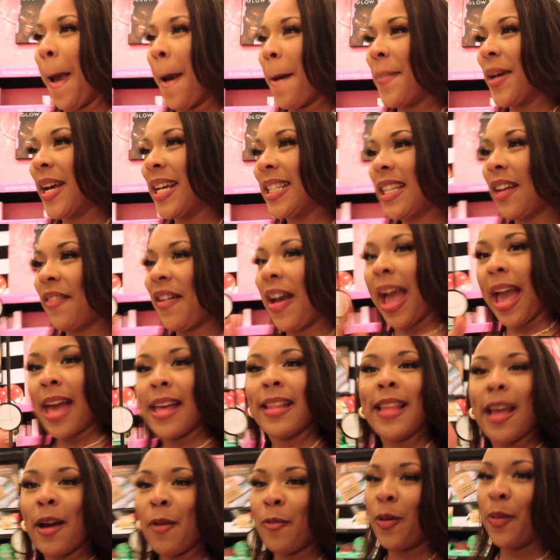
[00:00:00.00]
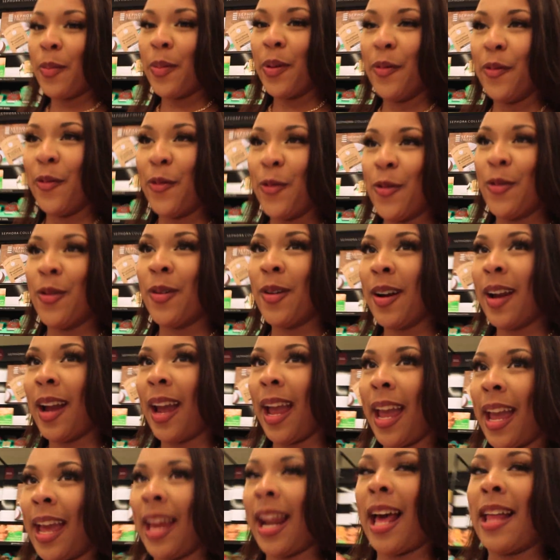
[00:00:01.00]
because I've had that one before,
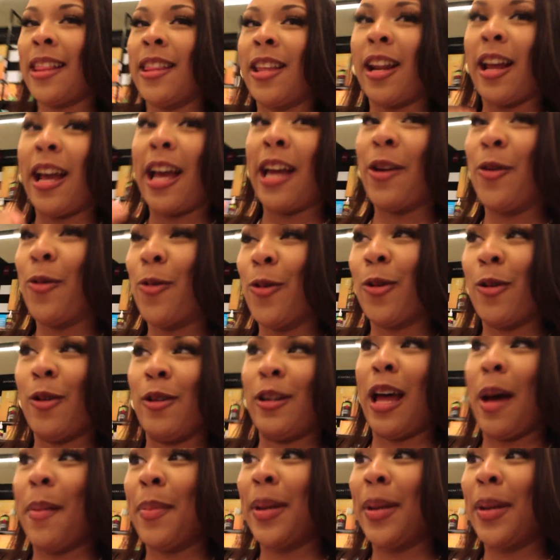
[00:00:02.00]
and I thought I had to order online,